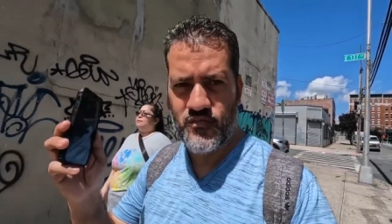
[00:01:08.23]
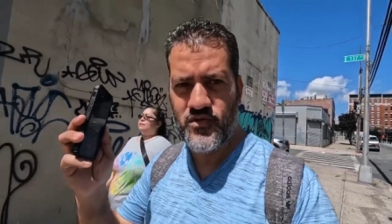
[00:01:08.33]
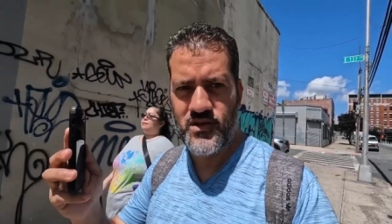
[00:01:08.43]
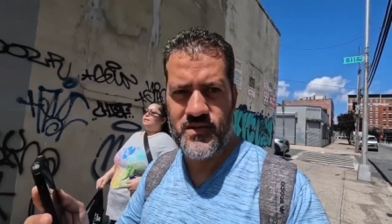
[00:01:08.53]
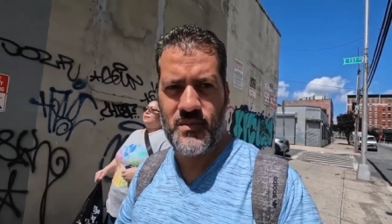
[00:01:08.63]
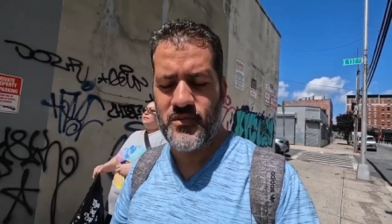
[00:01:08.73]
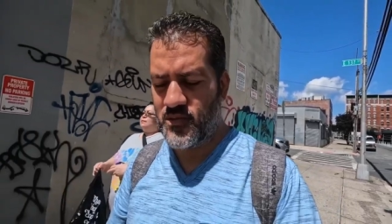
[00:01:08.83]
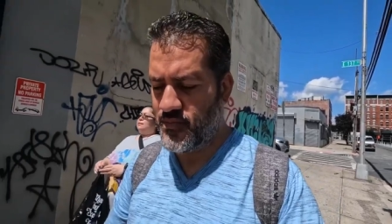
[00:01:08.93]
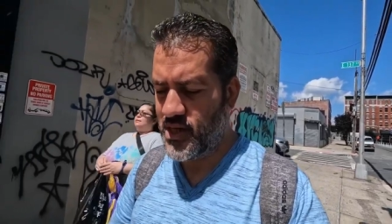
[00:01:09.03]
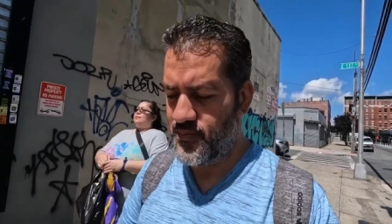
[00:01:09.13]
Putting up the
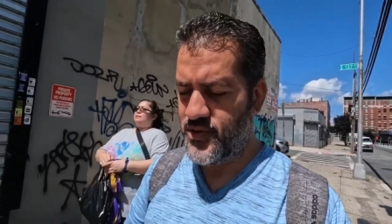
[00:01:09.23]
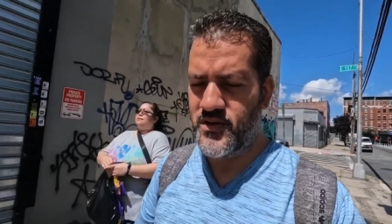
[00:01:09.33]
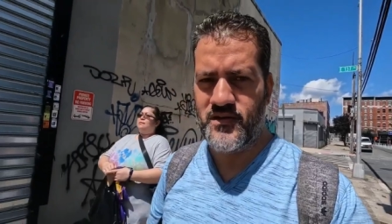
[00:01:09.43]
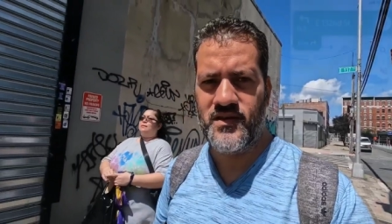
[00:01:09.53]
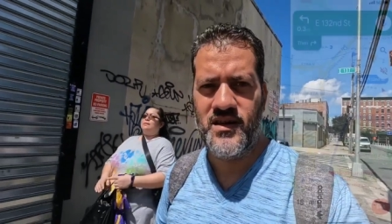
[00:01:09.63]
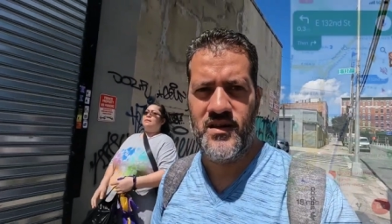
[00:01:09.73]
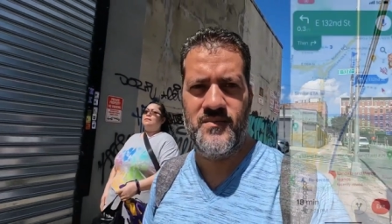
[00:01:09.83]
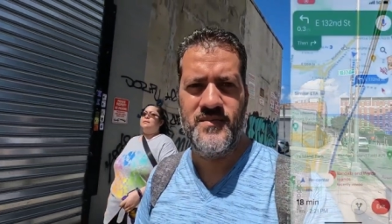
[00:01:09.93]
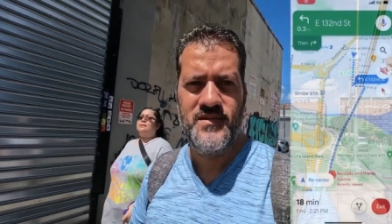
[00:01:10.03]
map here, um,